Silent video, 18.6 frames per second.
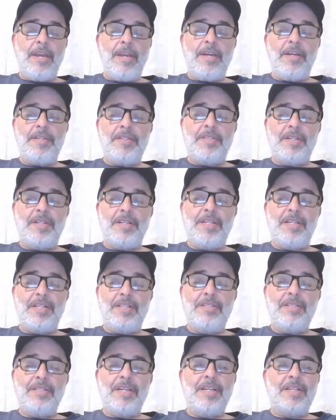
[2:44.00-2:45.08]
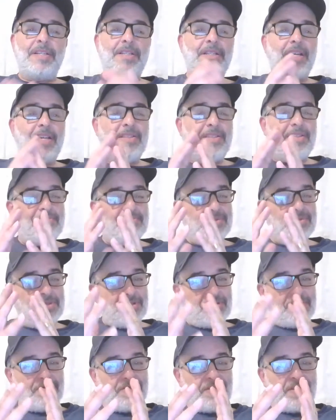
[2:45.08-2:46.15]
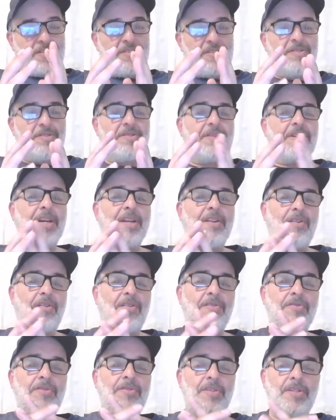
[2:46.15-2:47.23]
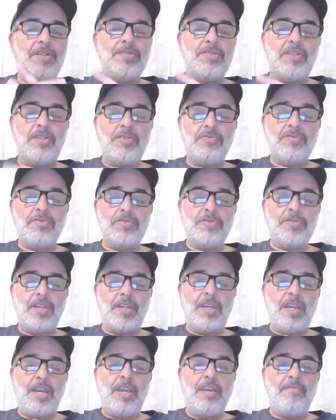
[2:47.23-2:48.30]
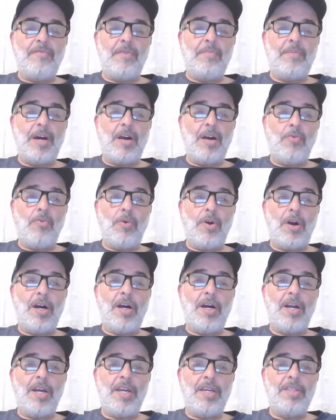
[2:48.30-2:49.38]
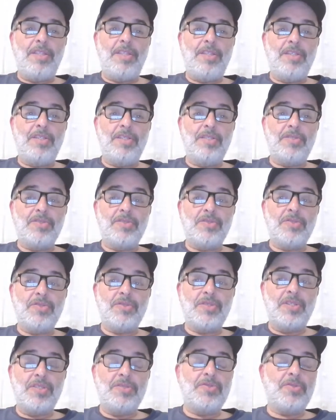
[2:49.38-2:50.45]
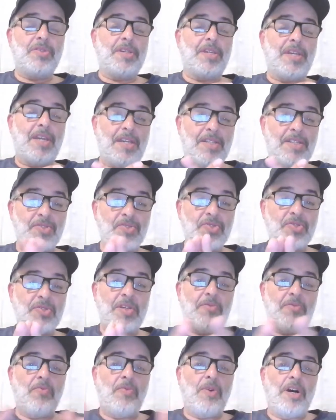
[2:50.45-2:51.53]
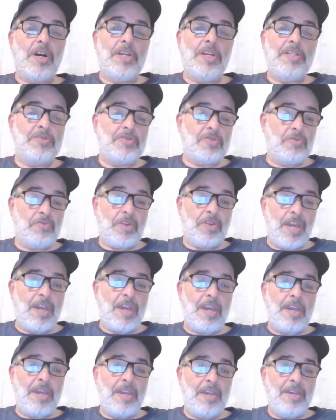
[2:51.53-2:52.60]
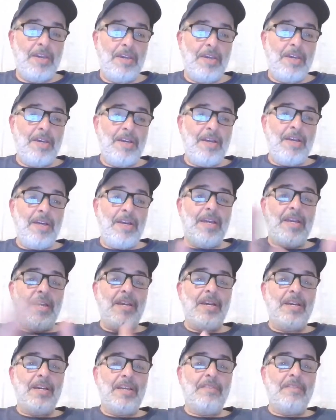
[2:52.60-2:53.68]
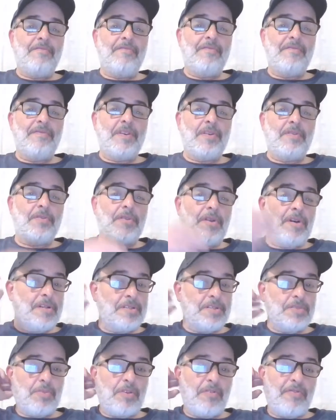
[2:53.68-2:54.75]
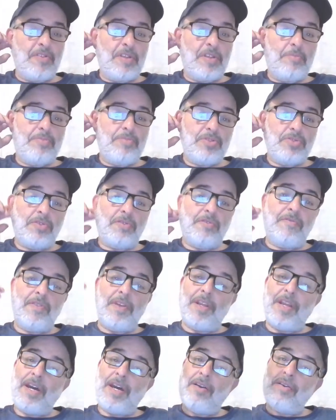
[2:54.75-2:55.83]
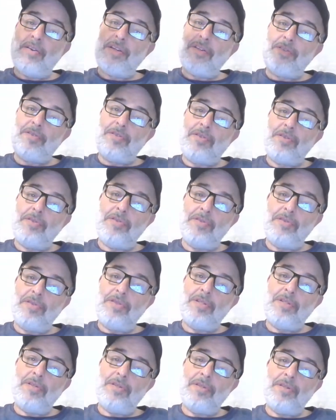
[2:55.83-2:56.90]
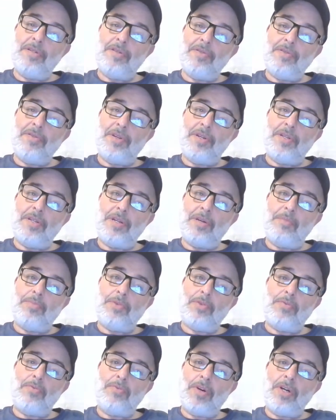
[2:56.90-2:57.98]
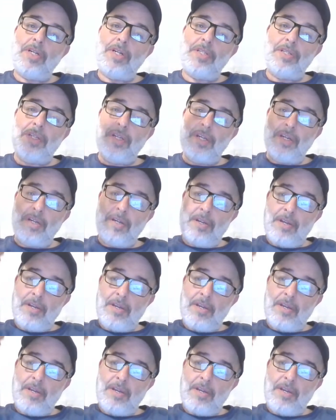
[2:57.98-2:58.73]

And it was interesting to look at all the excuses they gave about why this is the case and why it's okay. If the Quran is perfectly preserved, then how could the number one